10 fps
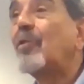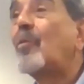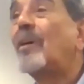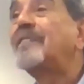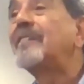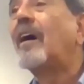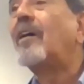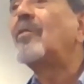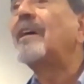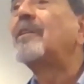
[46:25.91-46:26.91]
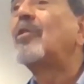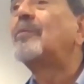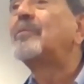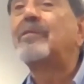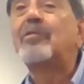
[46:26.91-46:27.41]
So how an
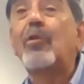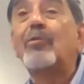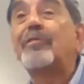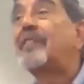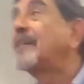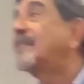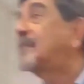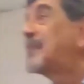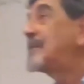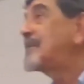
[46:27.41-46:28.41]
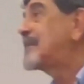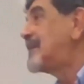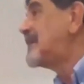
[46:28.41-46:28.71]
urban growth takes place?